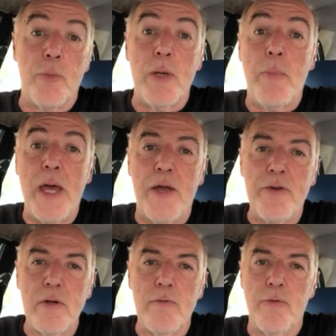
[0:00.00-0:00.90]
be
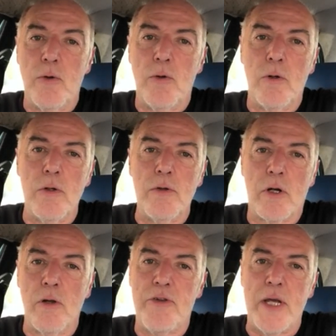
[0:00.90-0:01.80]
paid for the
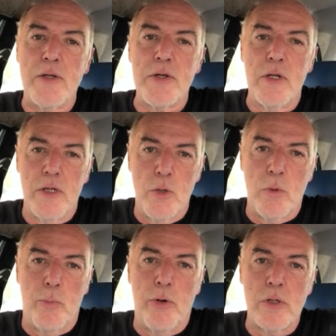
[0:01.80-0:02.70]
content that
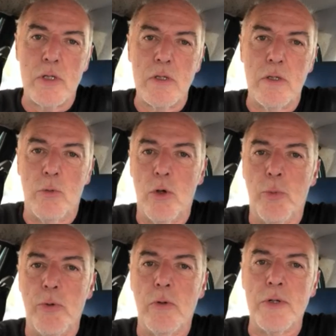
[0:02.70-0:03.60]
we put or
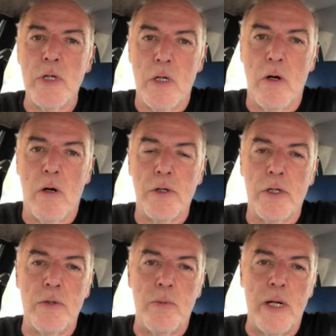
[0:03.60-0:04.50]
we upload
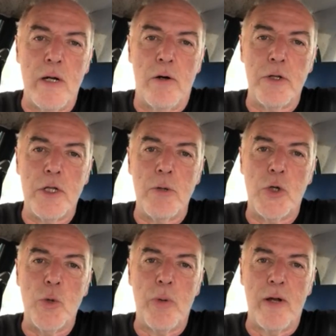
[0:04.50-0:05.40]
onto the
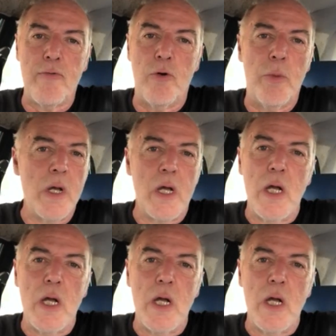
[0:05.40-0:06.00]
YouTube platform.